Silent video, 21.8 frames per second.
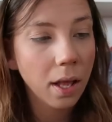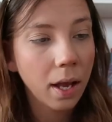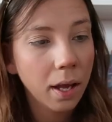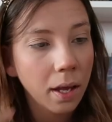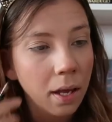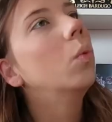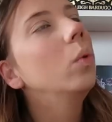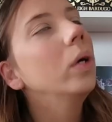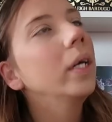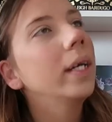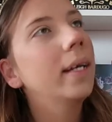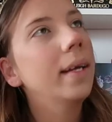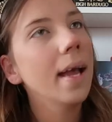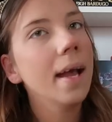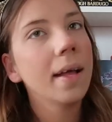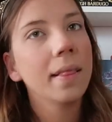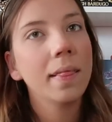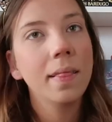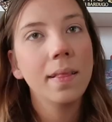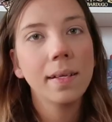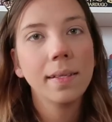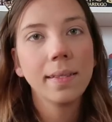like we
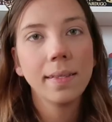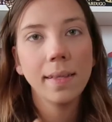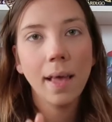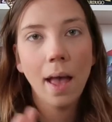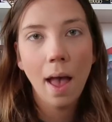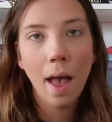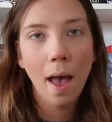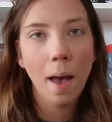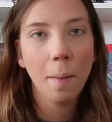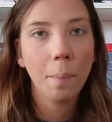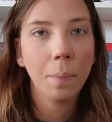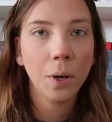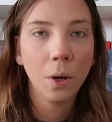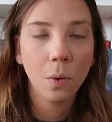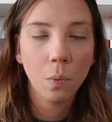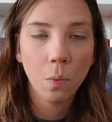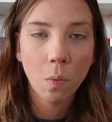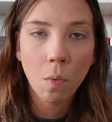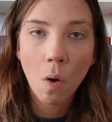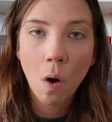get this epic